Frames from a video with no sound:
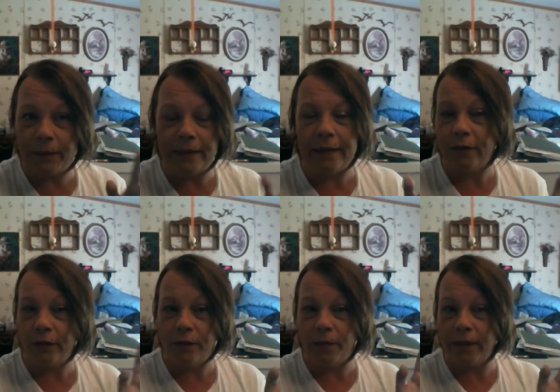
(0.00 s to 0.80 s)
but that's
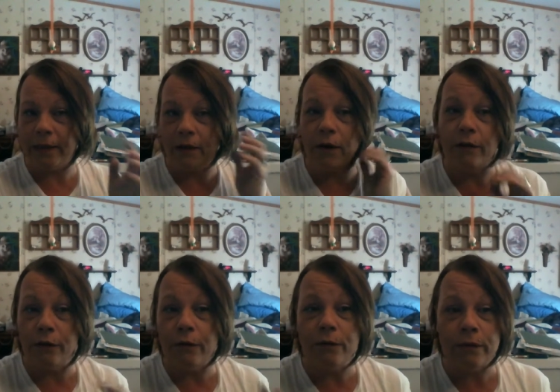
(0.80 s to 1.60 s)
just what all the
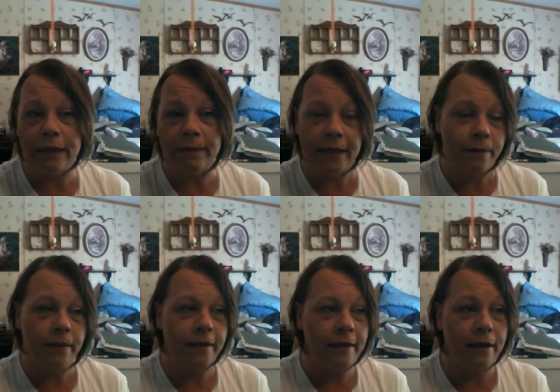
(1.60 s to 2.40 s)
locals keep telling
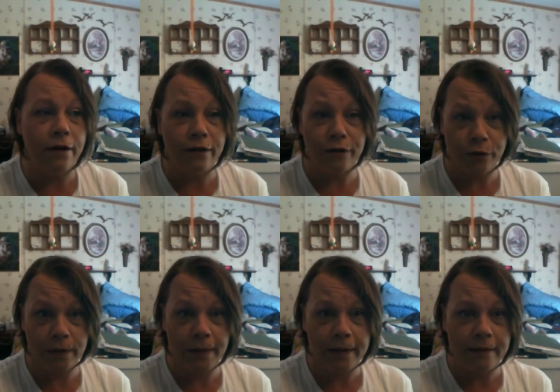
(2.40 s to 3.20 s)
me that they are is
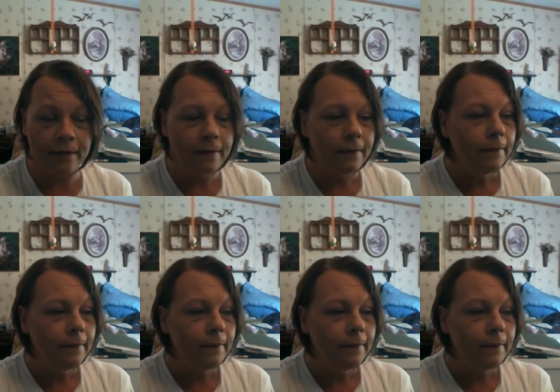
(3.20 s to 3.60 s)
tree bugs.